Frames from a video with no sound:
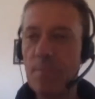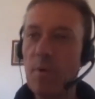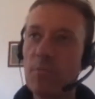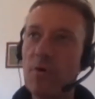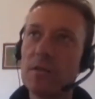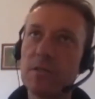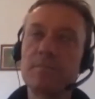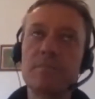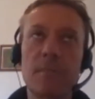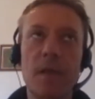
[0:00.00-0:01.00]
Yeah, Bob Proctor.
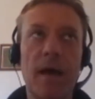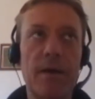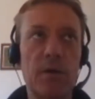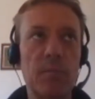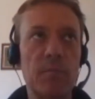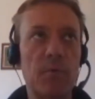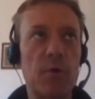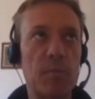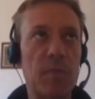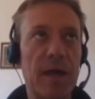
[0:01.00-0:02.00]
I heard him
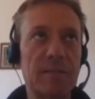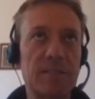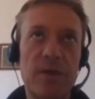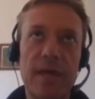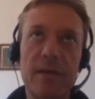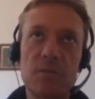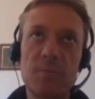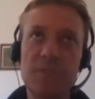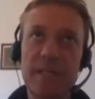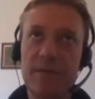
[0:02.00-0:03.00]
lie and said, okay, here's
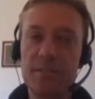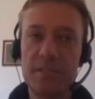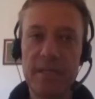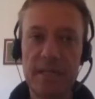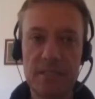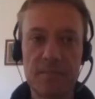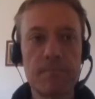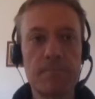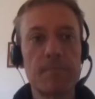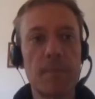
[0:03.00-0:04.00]
my secret to success.
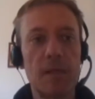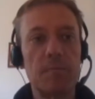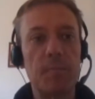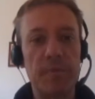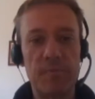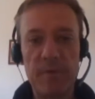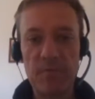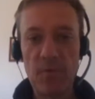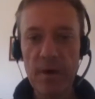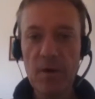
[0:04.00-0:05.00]

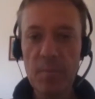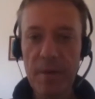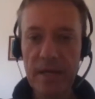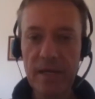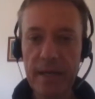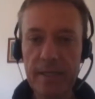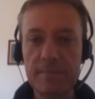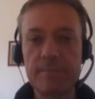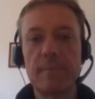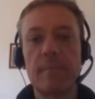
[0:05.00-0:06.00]
Before I go to bed at night,
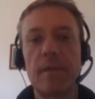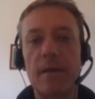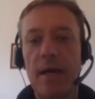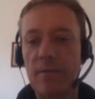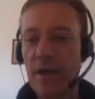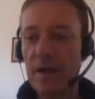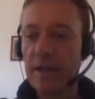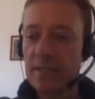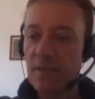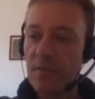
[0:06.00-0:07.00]
I write a
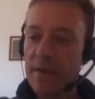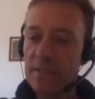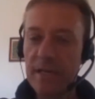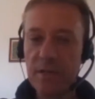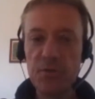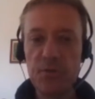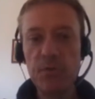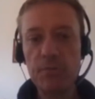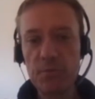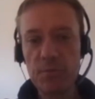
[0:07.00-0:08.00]
list of the things I need to
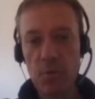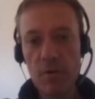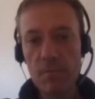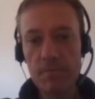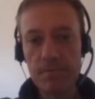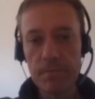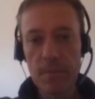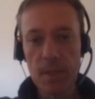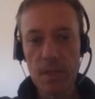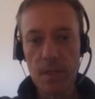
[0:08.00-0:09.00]
do tomorrow.
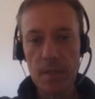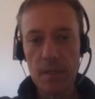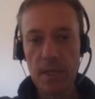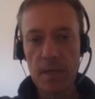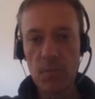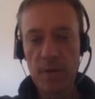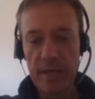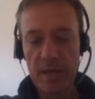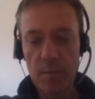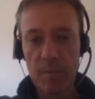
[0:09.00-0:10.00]
Then when I
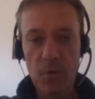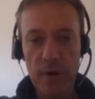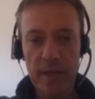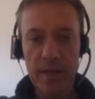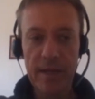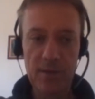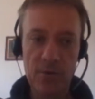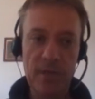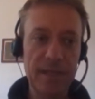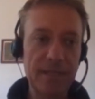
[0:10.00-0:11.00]
get up in the morning, I
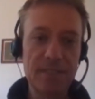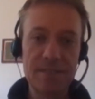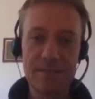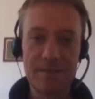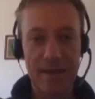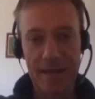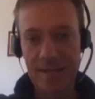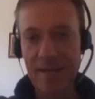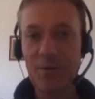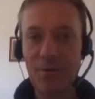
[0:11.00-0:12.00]
look at the list, and
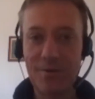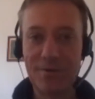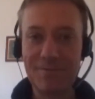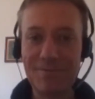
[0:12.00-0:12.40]
then I do it.